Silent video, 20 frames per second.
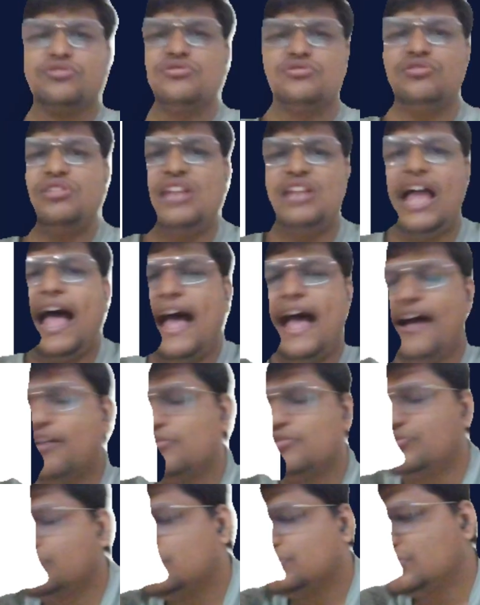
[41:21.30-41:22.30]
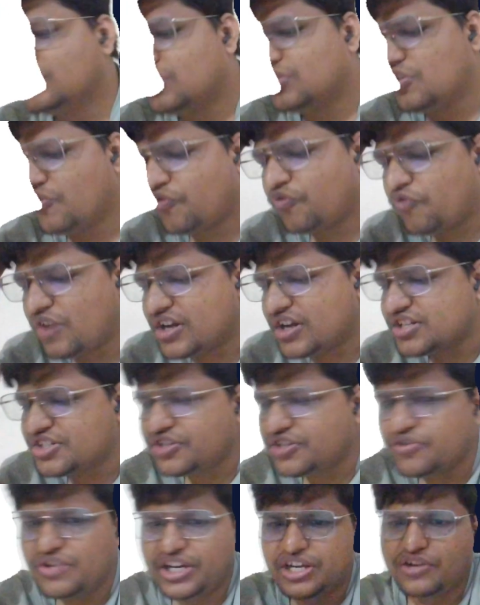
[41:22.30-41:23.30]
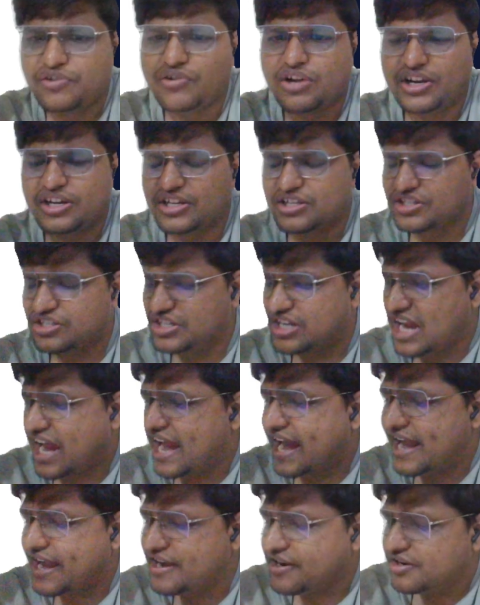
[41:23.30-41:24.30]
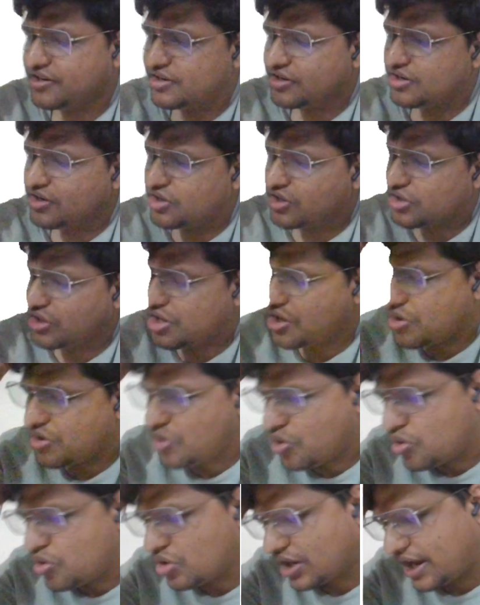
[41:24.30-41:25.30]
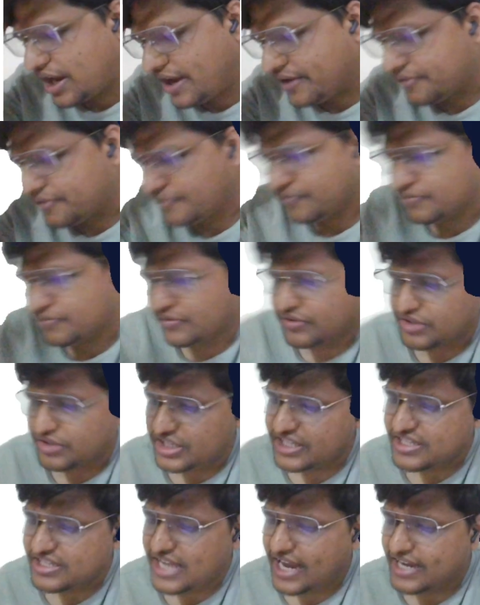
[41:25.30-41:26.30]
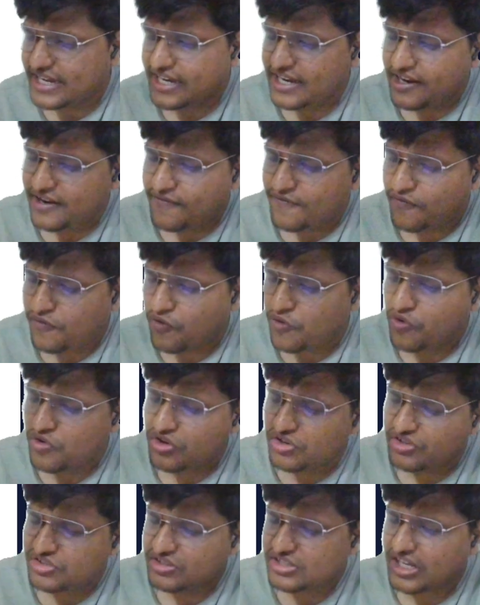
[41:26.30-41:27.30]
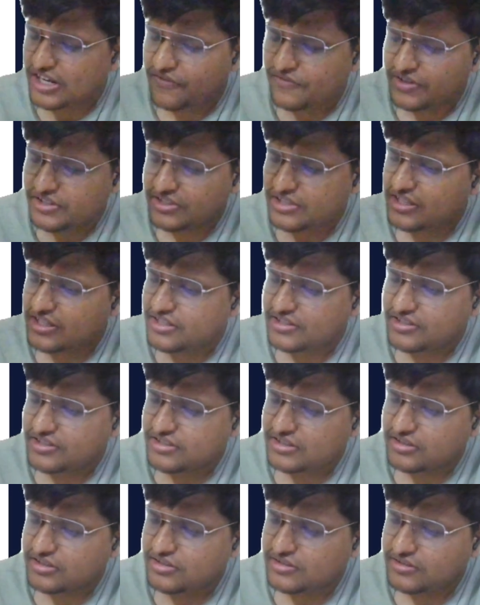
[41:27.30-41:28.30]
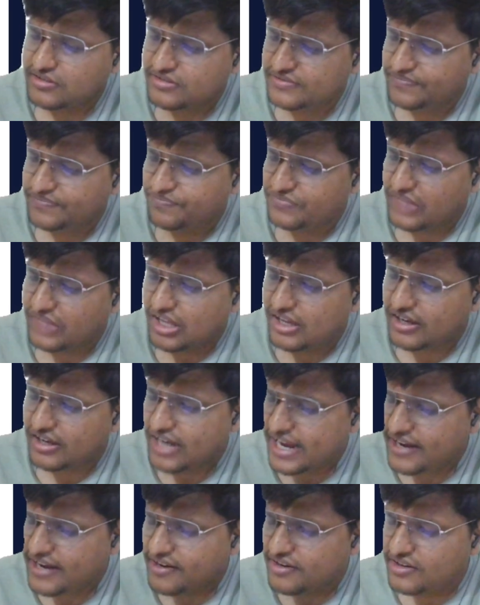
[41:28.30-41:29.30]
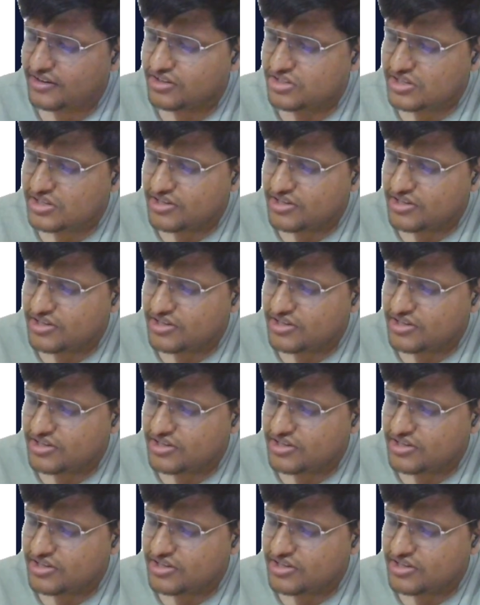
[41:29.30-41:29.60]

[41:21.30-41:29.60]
So now, first you need to understand, okay, these are the four services, right?